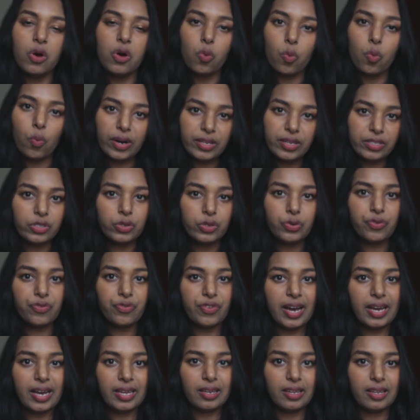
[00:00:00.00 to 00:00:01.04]
Once you
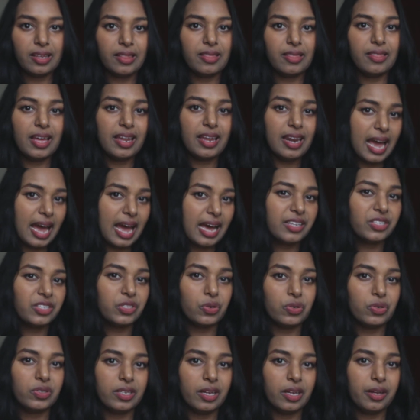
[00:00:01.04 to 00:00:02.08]
find it, then ask
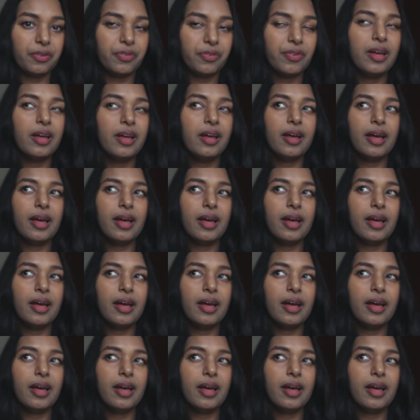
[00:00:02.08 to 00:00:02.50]
yourself,